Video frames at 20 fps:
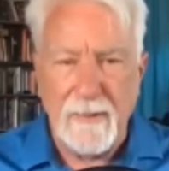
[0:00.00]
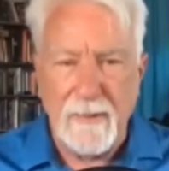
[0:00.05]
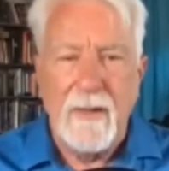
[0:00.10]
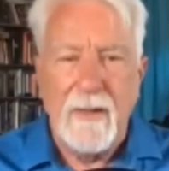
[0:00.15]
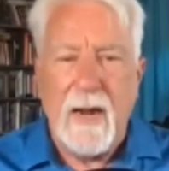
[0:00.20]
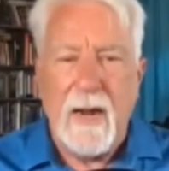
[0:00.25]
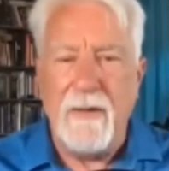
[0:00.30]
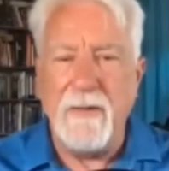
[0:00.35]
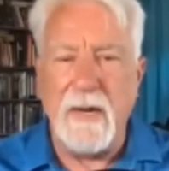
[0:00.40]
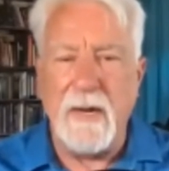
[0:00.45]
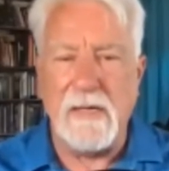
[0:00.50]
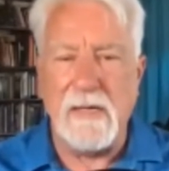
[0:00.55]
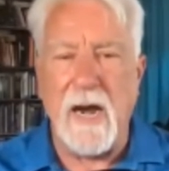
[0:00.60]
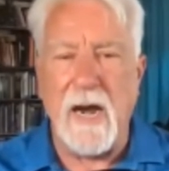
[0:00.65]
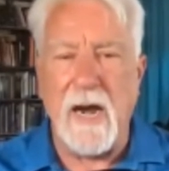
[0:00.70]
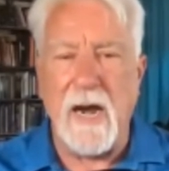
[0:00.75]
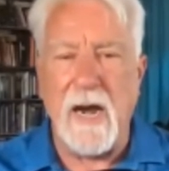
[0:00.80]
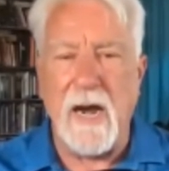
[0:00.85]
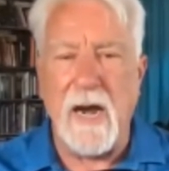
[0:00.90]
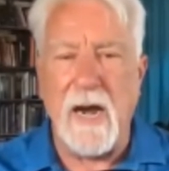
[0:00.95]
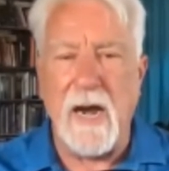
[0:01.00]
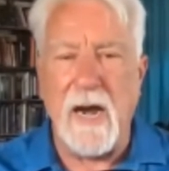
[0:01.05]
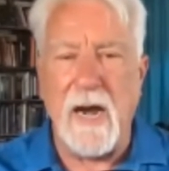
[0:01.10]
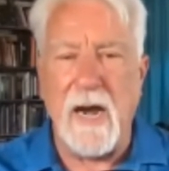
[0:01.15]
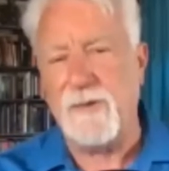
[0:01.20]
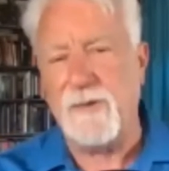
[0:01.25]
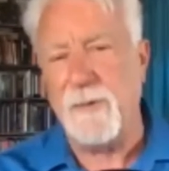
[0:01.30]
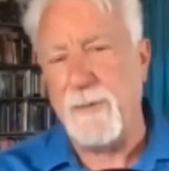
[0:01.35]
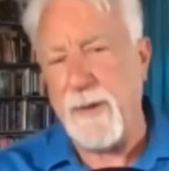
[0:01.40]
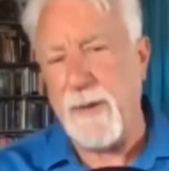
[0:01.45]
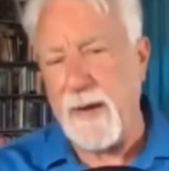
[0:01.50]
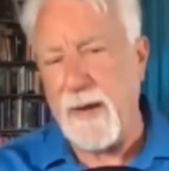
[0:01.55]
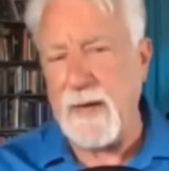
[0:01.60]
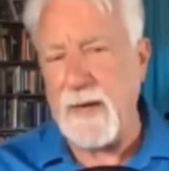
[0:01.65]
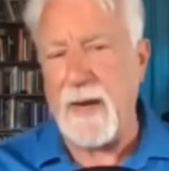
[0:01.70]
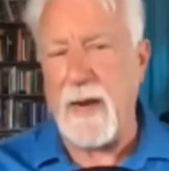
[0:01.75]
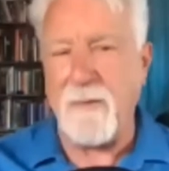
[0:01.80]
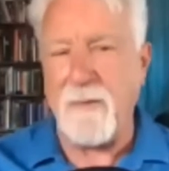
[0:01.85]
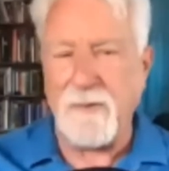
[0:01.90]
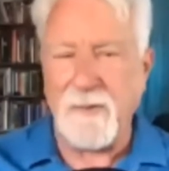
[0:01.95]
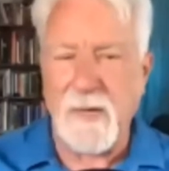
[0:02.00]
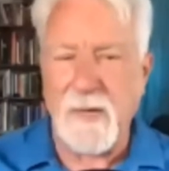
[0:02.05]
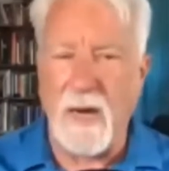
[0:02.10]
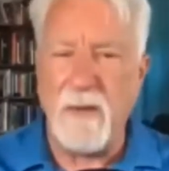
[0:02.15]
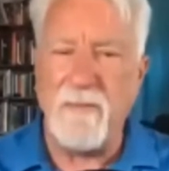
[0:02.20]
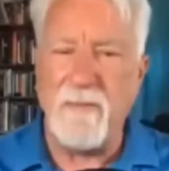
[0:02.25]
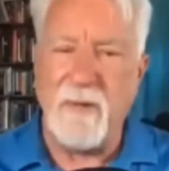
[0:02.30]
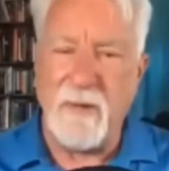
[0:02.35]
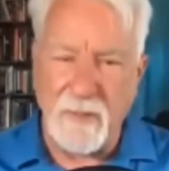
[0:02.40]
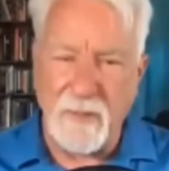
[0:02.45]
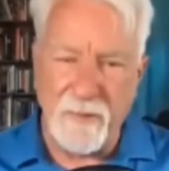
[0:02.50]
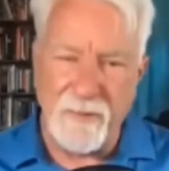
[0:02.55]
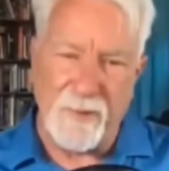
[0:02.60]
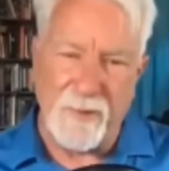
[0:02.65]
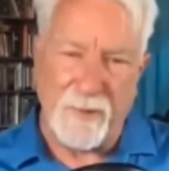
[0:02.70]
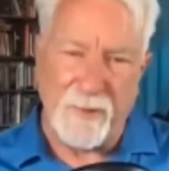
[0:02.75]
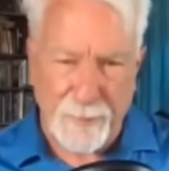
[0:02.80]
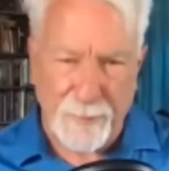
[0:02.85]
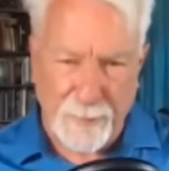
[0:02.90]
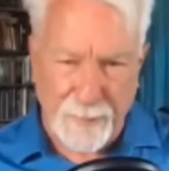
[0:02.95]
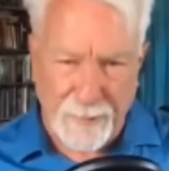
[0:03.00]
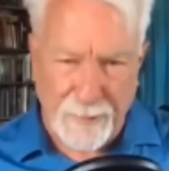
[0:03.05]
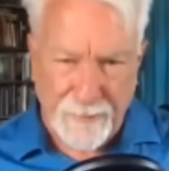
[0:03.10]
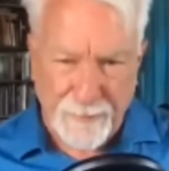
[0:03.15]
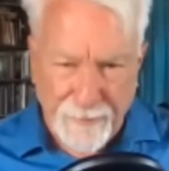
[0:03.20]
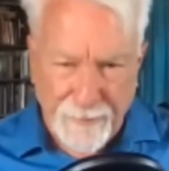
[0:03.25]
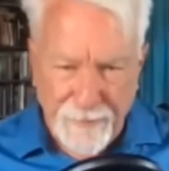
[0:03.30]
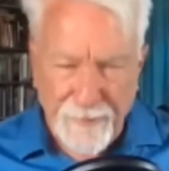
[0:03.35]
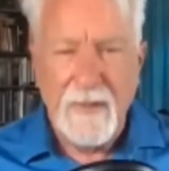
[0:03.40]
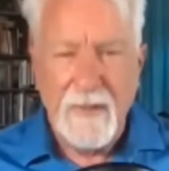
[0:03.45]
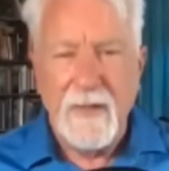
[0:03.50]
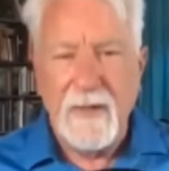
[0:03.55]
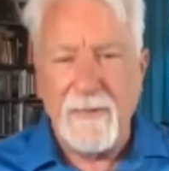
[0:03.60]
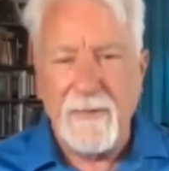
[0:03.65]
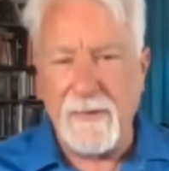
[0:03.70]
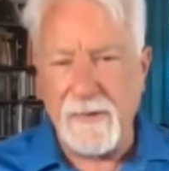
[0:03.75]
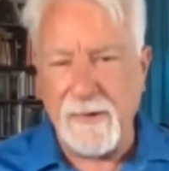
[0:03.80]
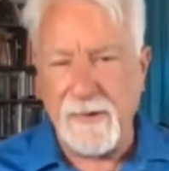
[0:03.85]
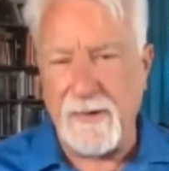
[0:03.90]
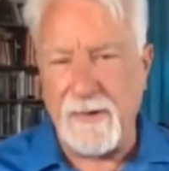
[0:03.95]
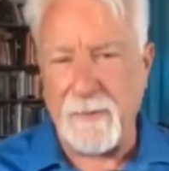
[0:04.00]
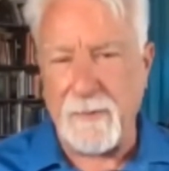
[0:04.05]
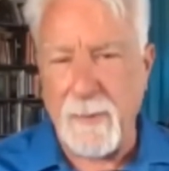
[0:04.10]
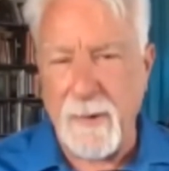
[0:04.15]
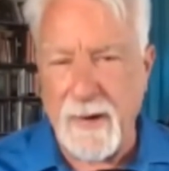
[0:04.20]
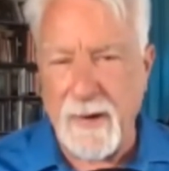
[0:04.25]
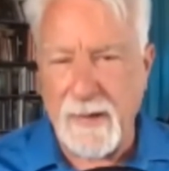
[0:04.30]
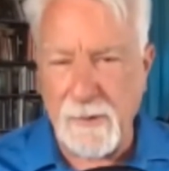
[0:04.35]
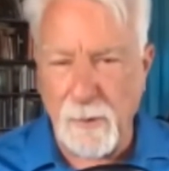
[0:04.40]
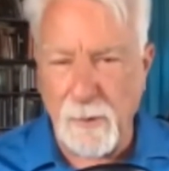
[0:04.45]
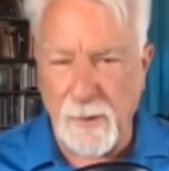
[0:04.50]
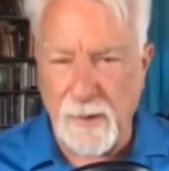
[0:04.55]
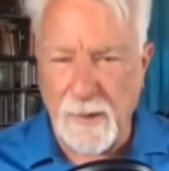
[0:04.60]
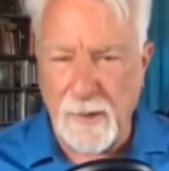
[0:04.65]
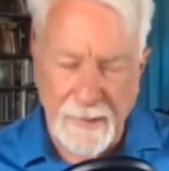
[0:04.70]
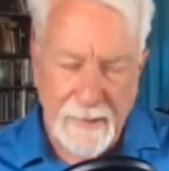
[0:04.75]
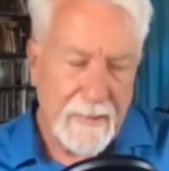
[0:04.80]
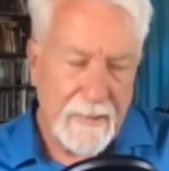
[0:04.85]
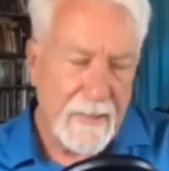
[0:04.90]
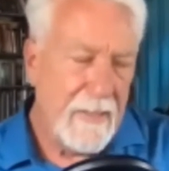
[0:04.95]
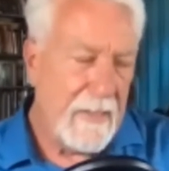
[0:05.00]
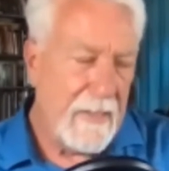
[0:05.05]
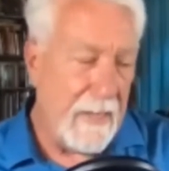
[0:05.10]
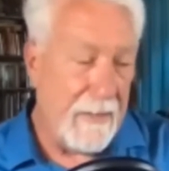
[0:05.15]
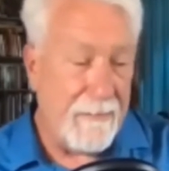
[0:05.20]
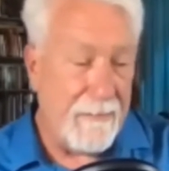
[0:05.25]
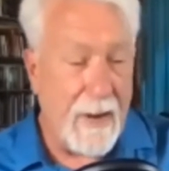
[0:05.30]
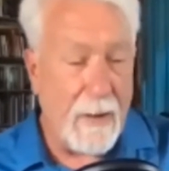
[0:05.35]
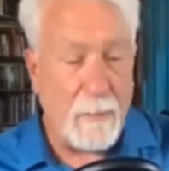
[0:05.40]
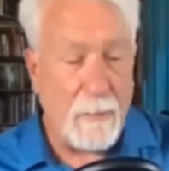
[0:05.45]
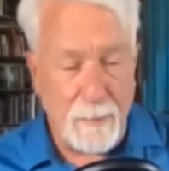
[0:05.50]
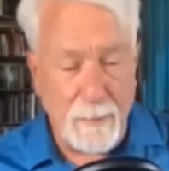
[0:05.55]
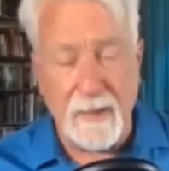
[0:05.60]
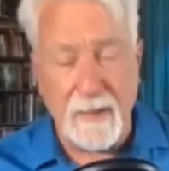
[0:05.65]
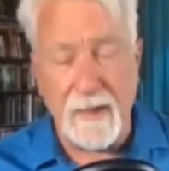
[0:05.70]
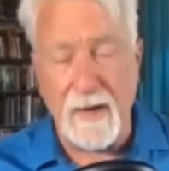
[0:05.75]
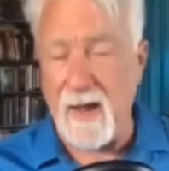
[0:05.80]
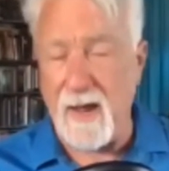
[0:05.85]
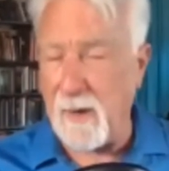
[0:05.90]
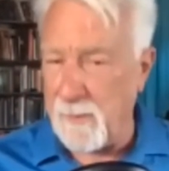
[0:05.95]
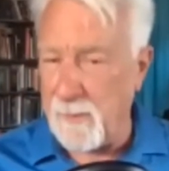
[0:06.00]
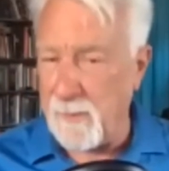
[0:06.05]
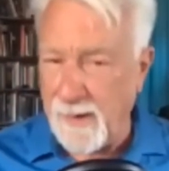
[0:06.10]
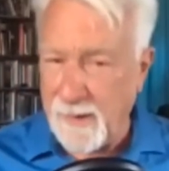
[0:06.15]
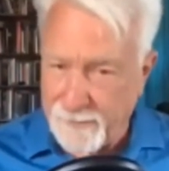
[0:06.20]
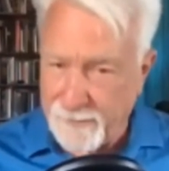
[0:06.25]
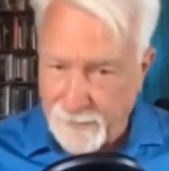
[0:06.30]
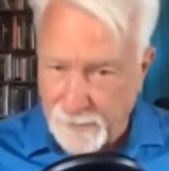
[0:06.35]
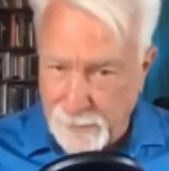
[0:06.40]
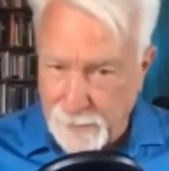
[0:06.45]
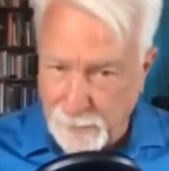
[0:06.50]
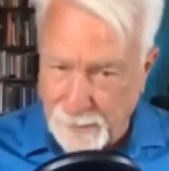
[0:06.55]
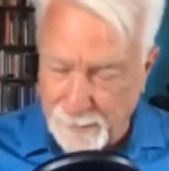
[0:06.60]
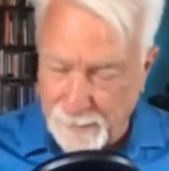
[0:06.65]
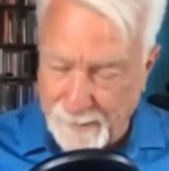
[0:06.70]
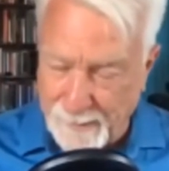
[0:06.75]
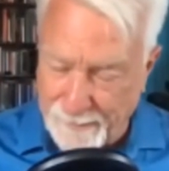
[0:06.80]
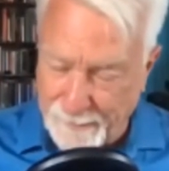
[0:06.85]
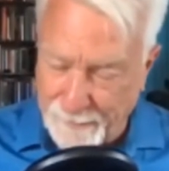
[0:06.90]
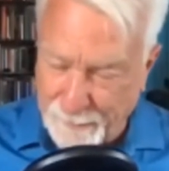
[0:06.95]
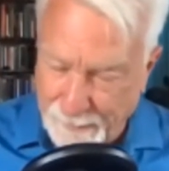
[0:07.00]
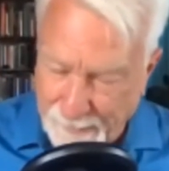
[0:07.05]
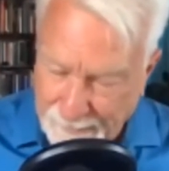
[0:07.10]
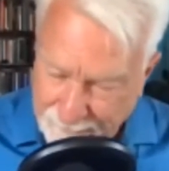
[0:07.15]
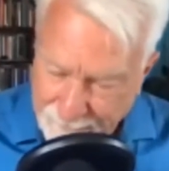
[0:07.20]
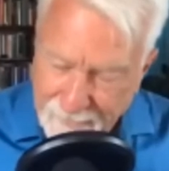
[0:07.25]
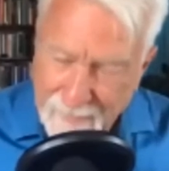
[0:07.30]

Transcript: Okay. And that guy has to pay every time they use those words. They're gonna have to pay Corey, and that would be a lot of money for Corey, by the way.